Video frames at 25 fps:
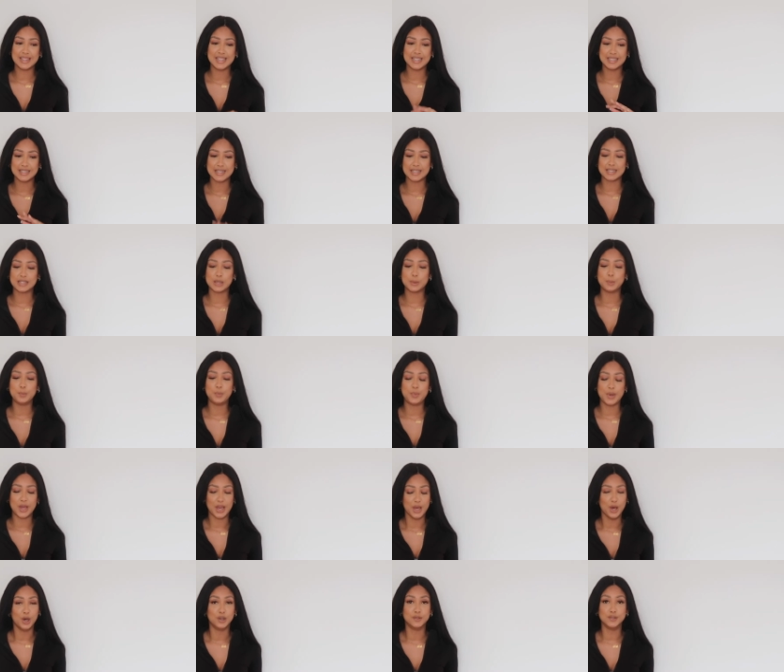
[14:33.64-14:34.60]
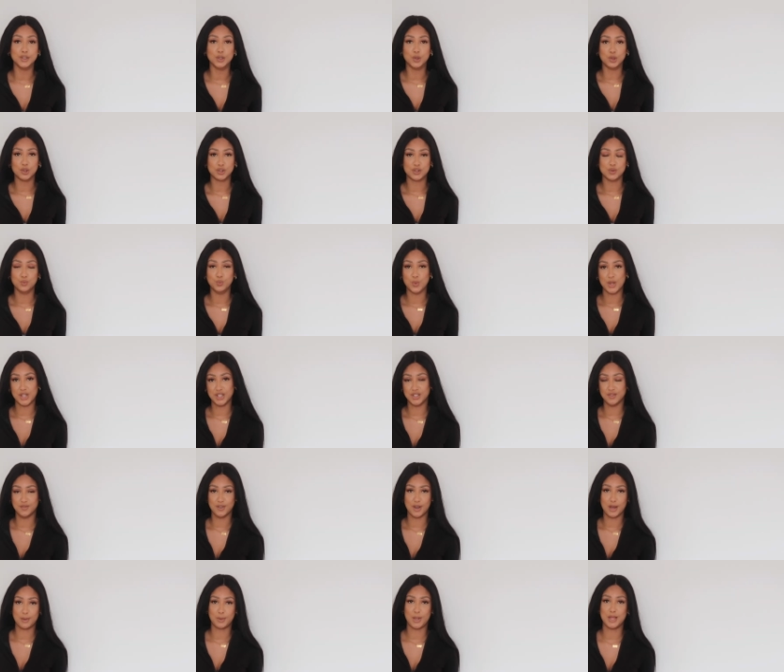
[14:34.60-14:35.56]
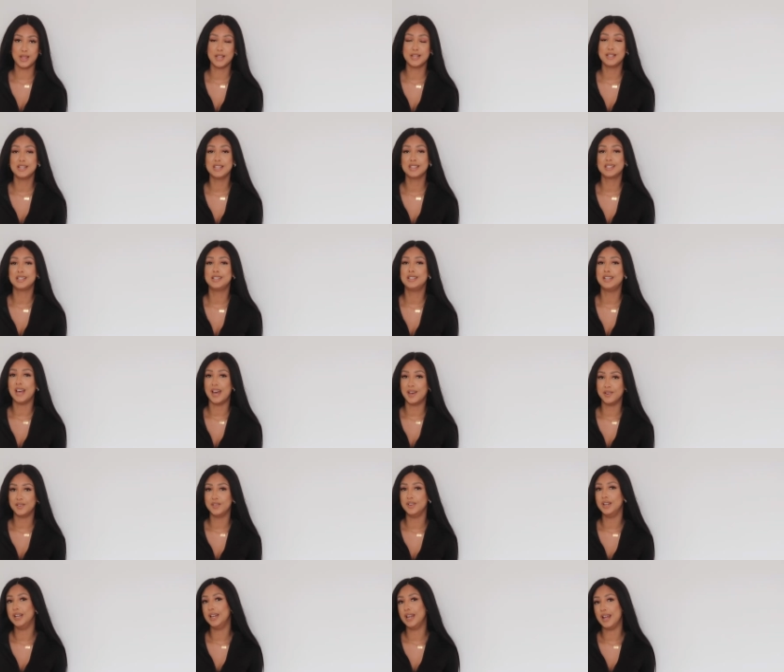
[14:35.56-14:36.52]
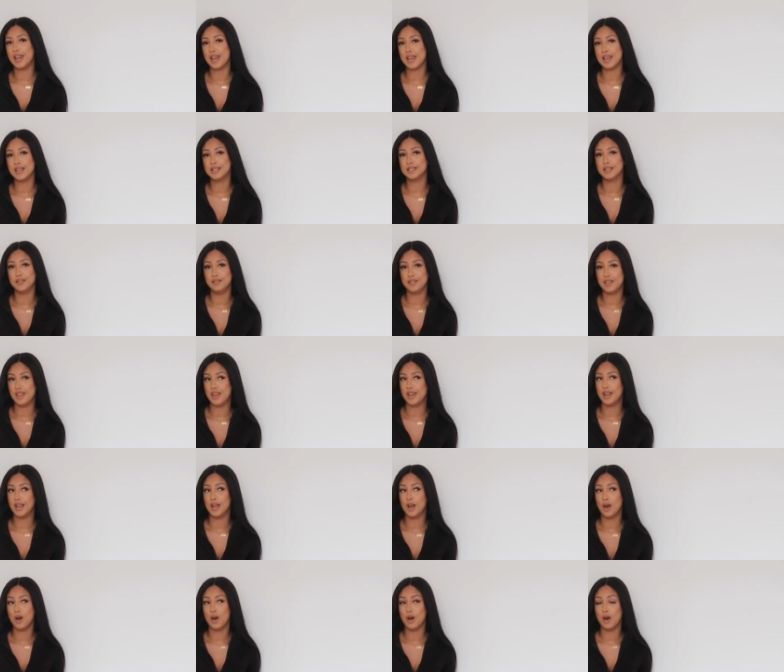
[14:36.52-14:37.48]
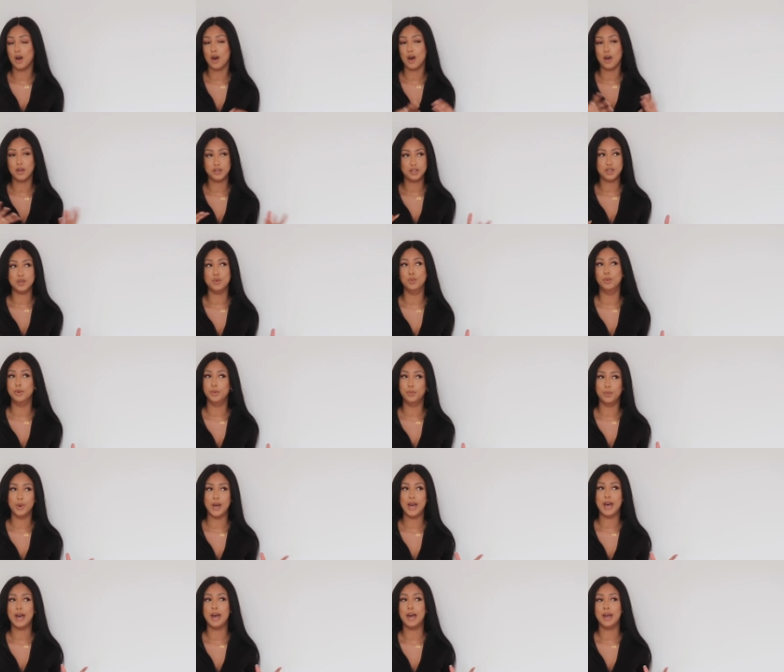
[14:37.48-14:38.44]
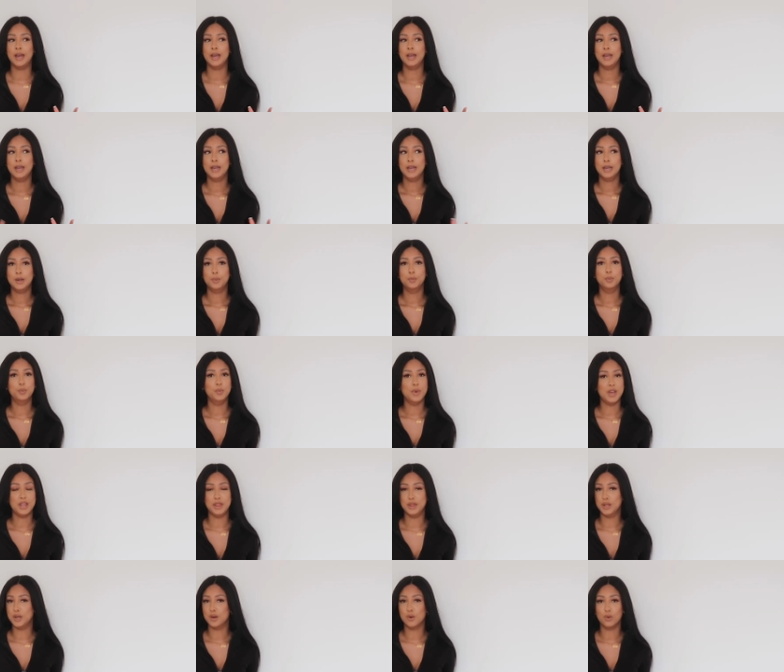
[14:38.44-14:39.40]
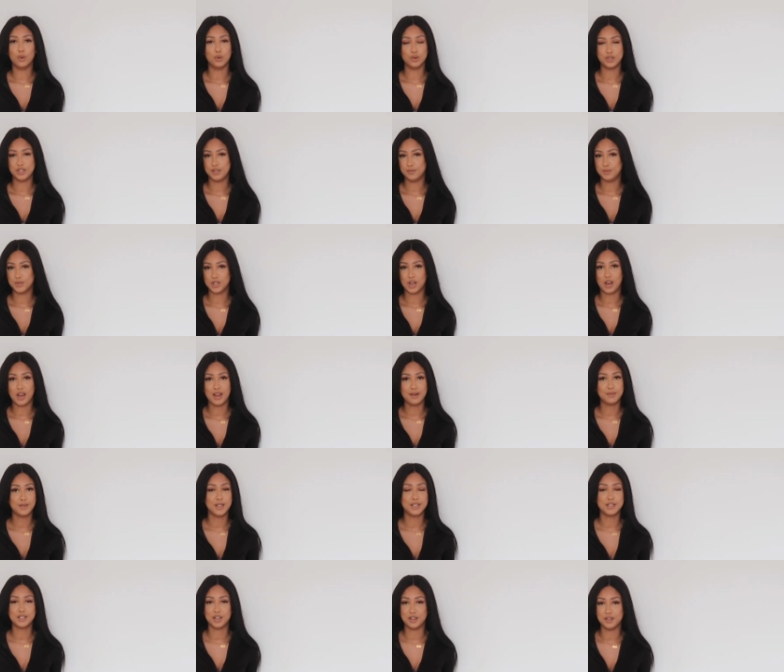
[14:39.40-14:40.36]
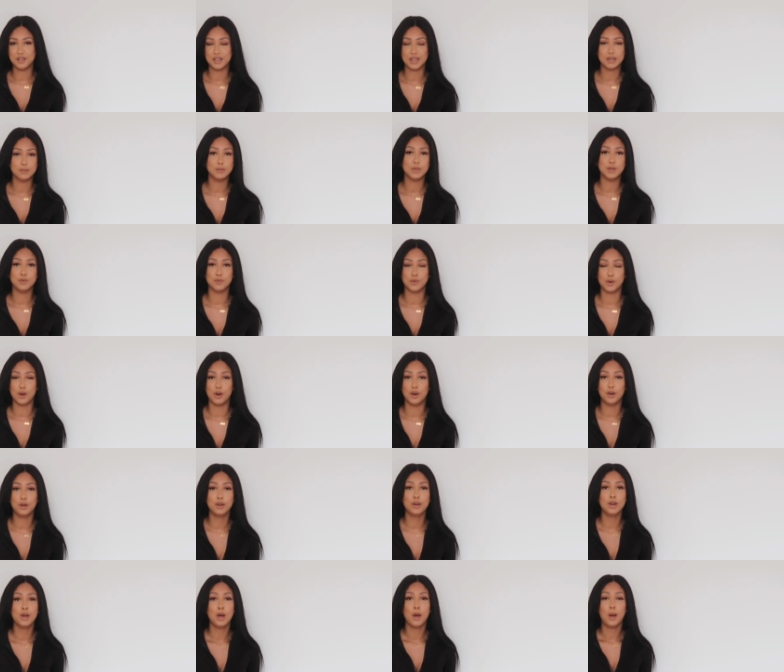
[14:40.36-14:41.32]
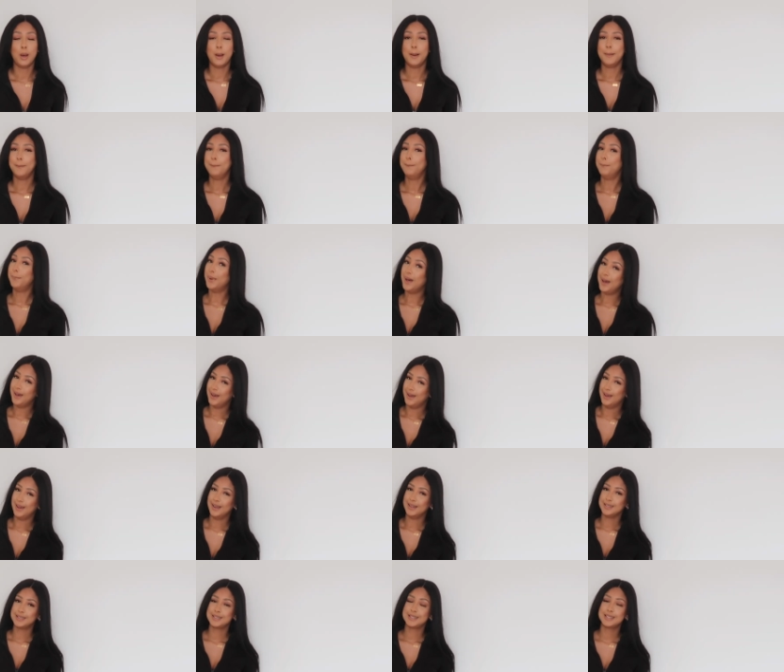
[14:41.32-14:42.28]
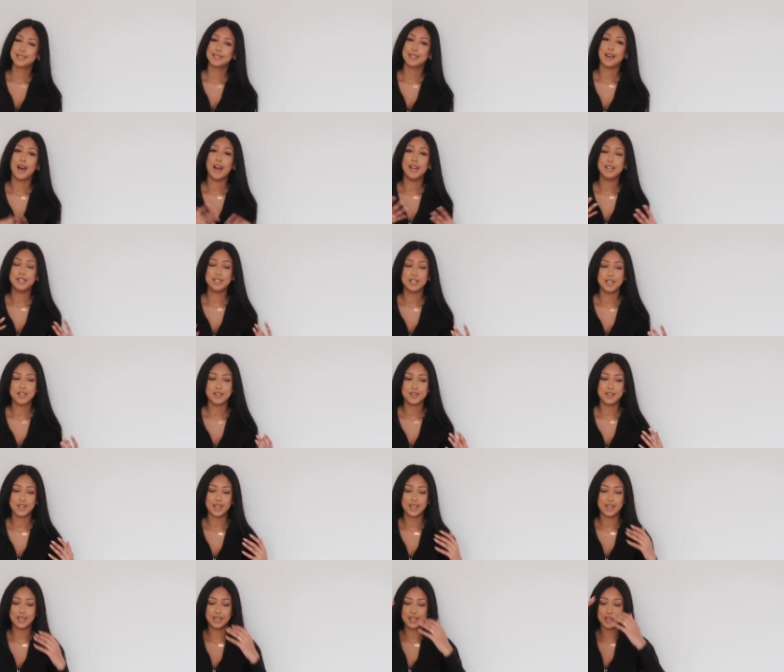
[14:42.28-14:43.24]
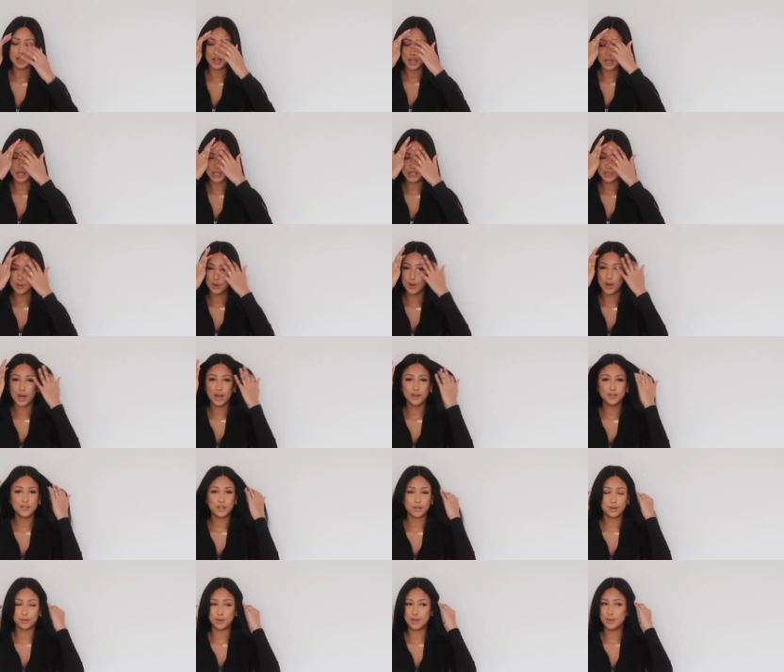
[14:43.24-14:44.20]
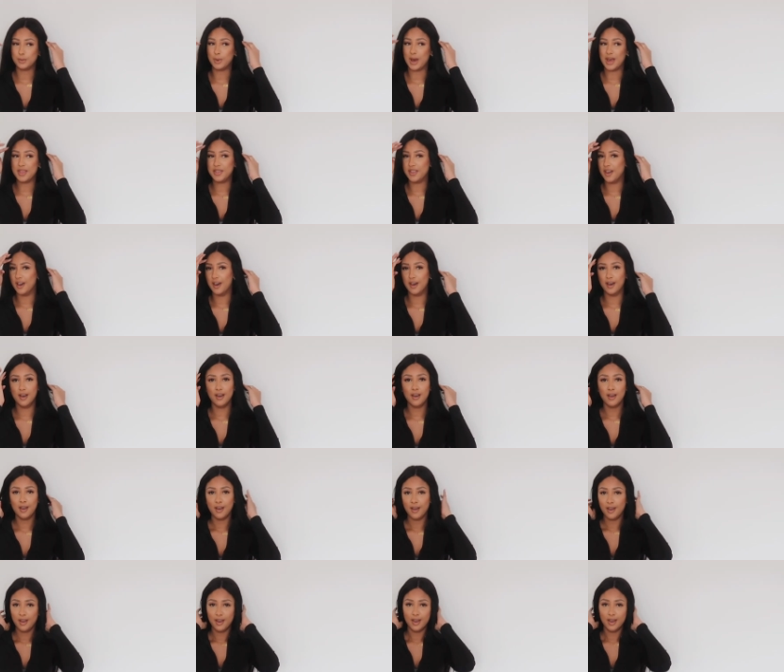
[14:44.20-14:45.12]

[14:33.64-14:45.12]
this is a bit of an autumn winter vibe. Like this is definitely something you would wear in the autumn time, like don't get me wrong. But I do think, you know, 12 degree weather,